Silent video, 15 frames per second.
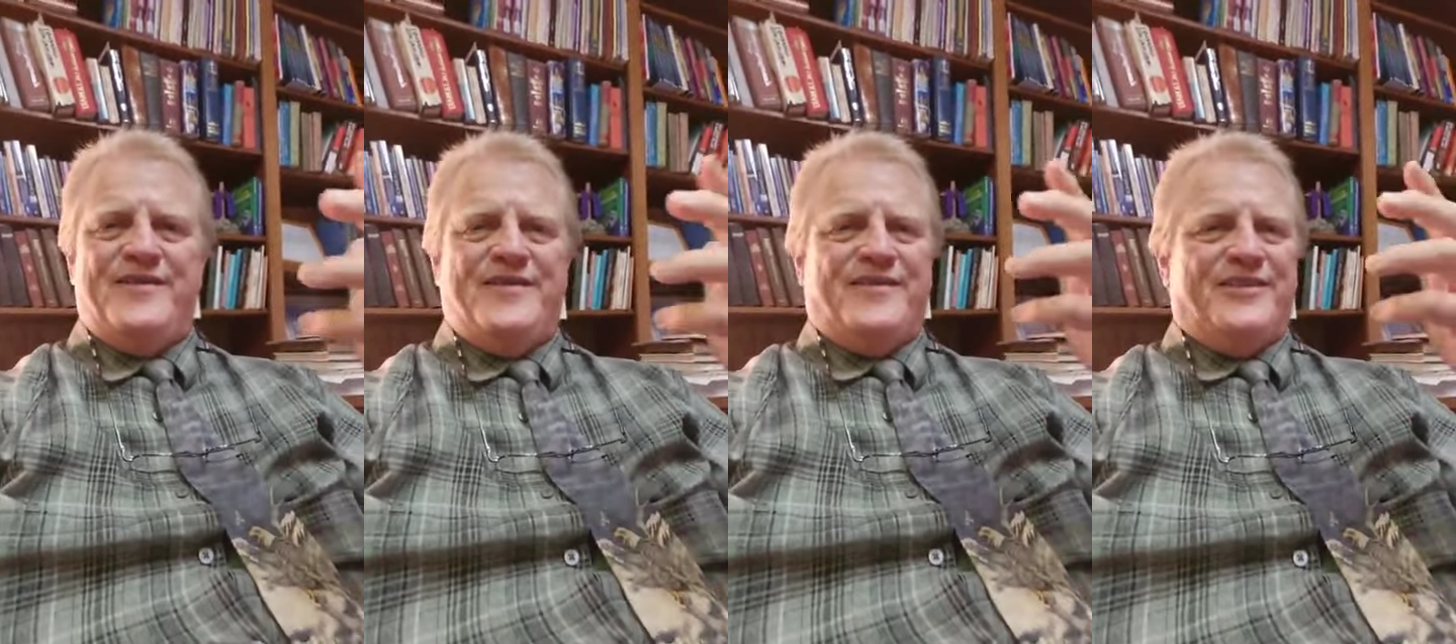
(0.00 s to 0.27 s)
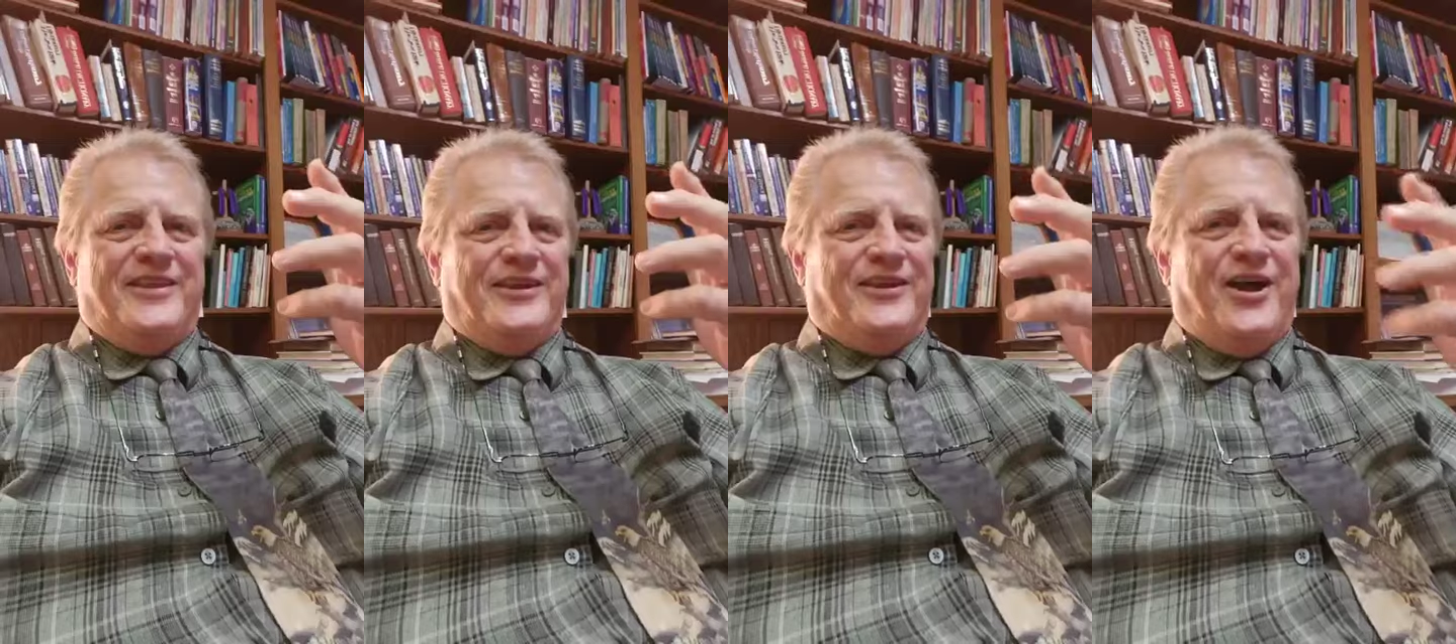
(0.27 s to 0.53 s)

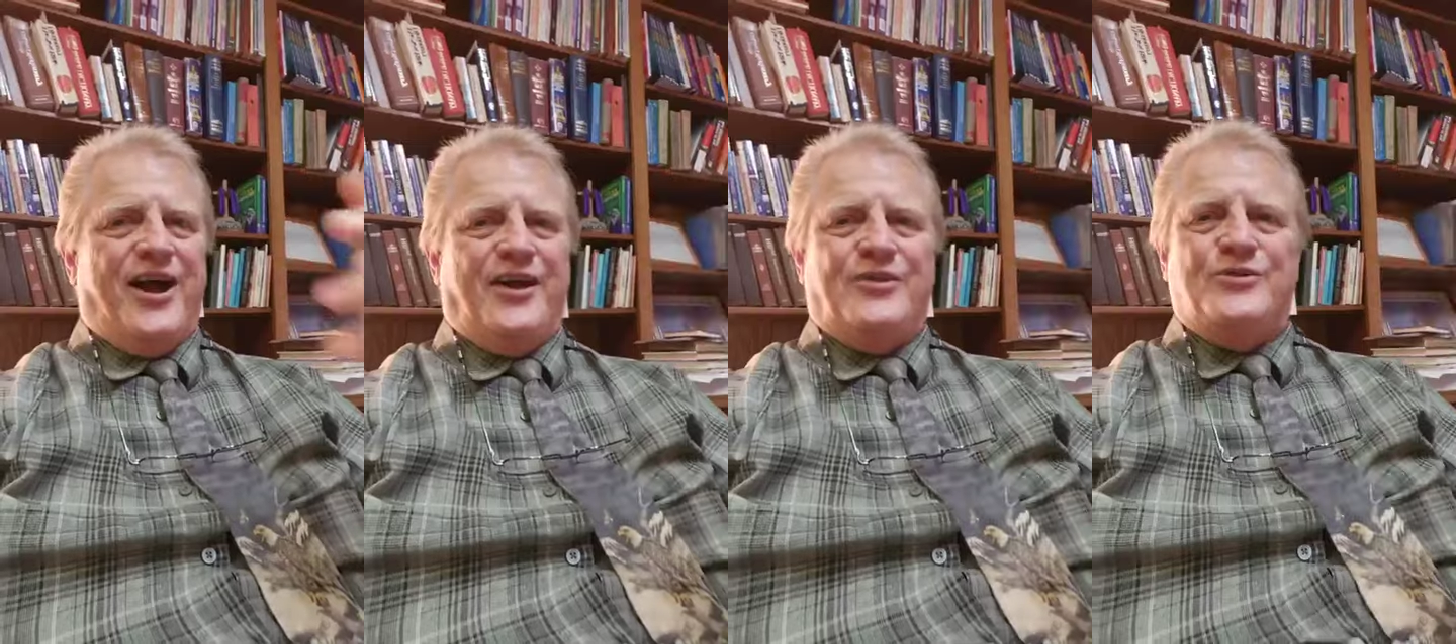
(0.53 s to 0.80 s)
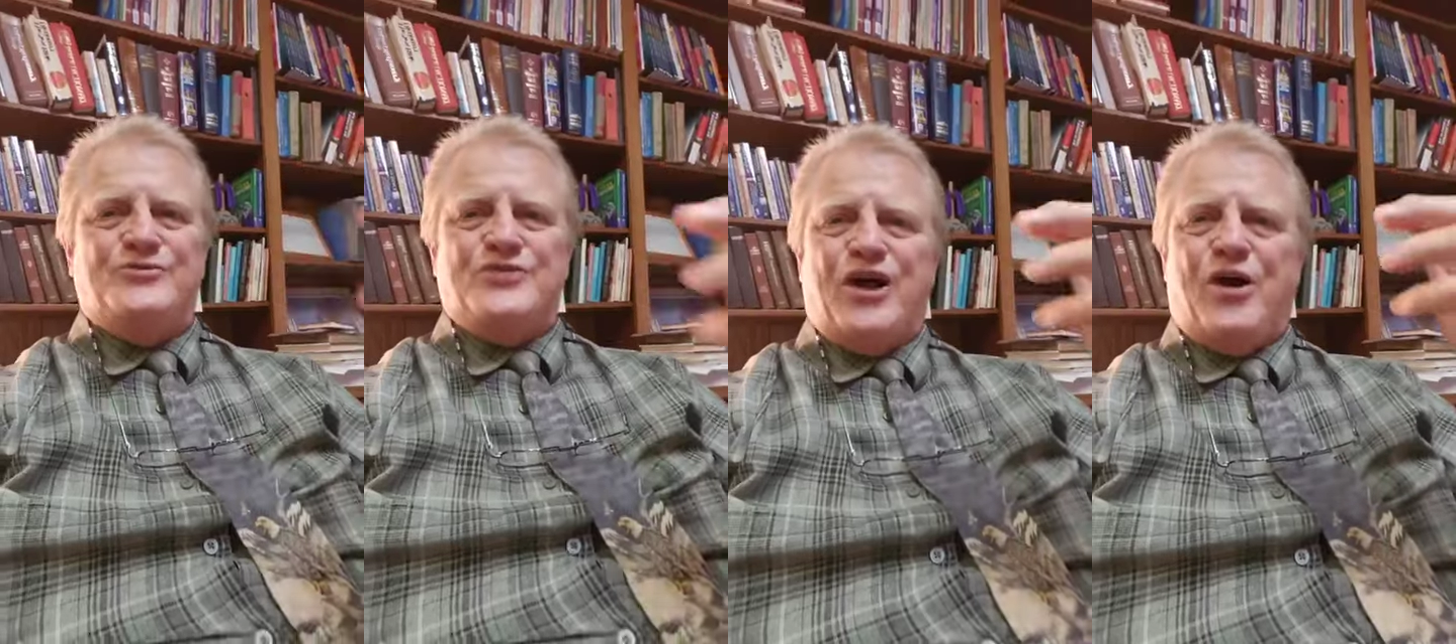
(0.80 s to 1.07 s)
The God
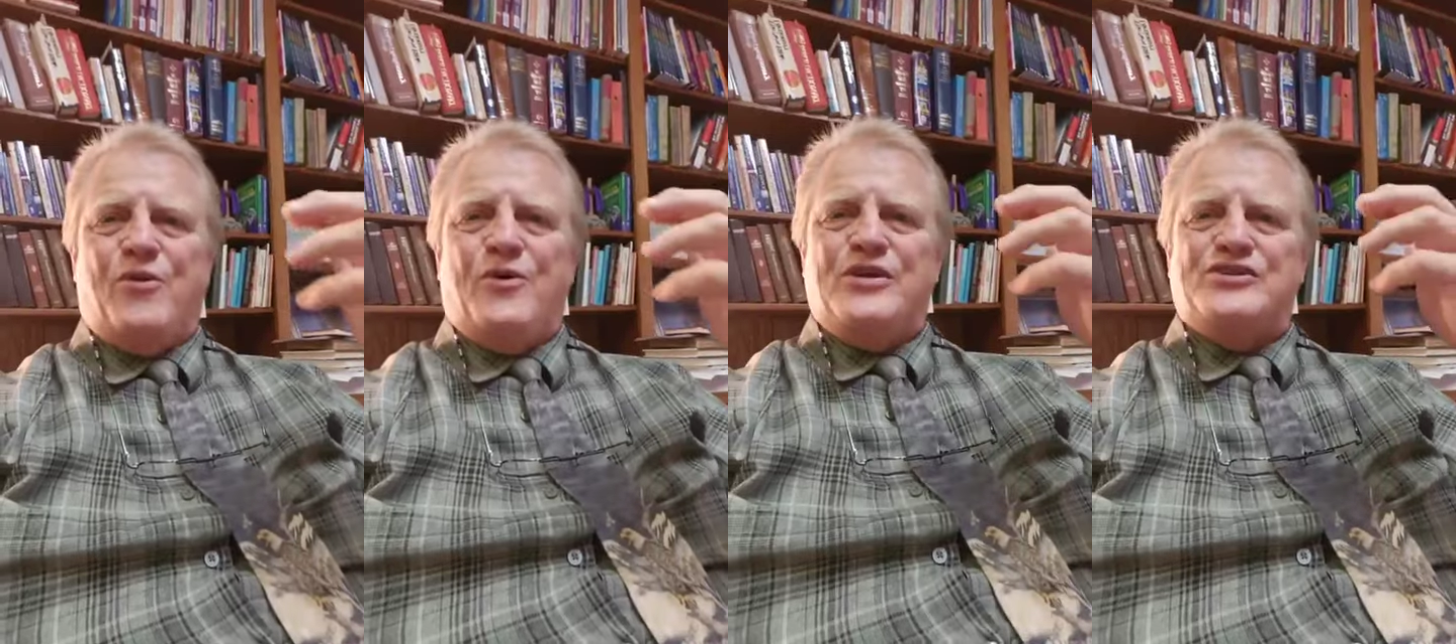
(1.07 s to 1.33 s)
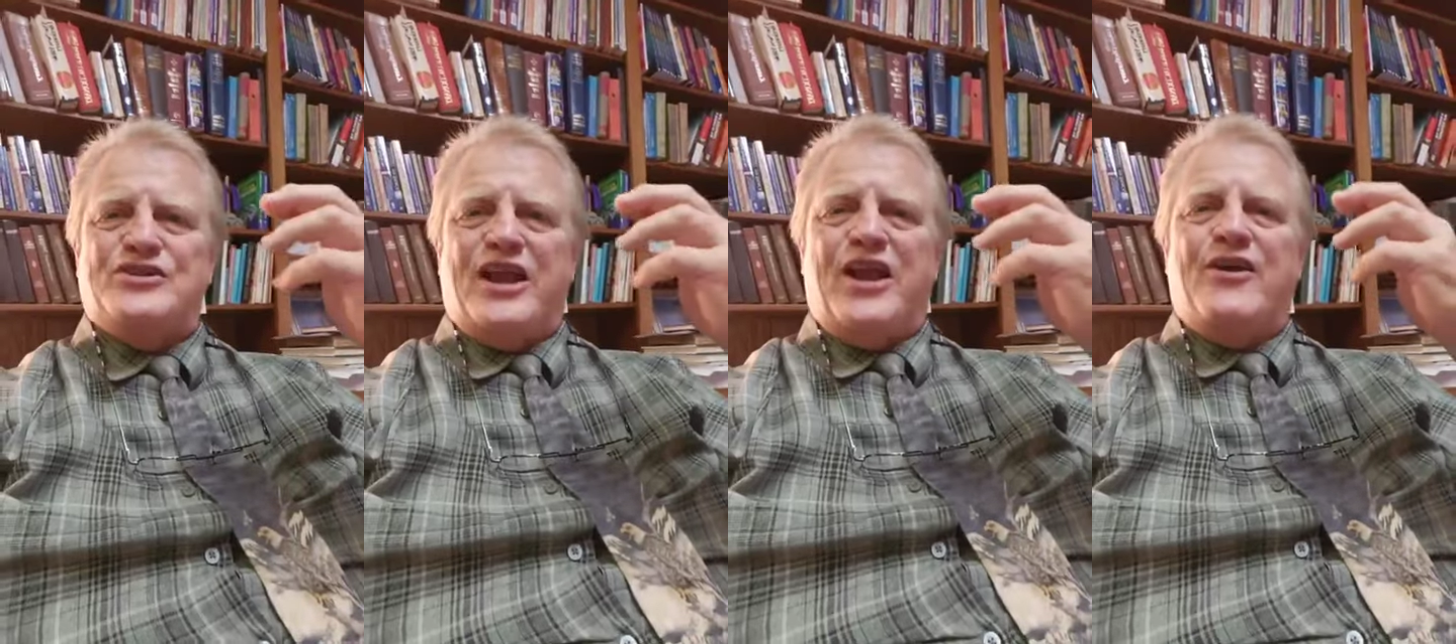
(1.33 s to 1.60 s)
who's
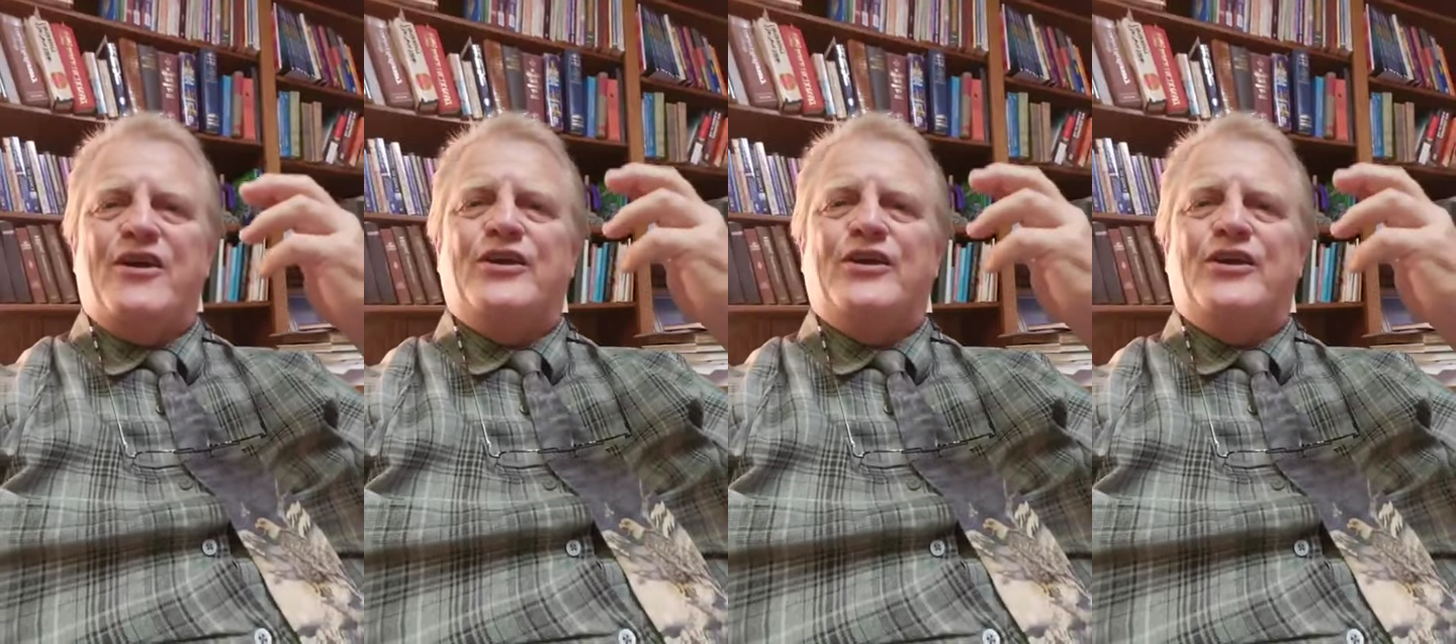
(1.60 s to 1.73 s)
always there